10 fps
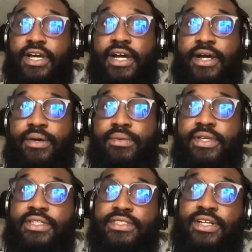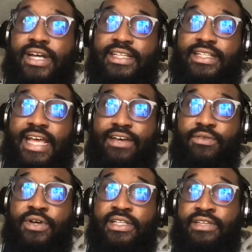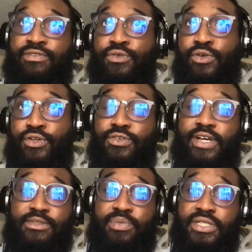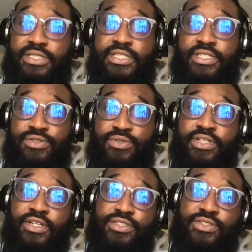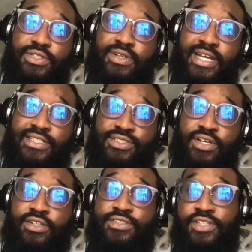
So I think that one. And if you are utilizing PCs, you can also utilize utilize Zaws.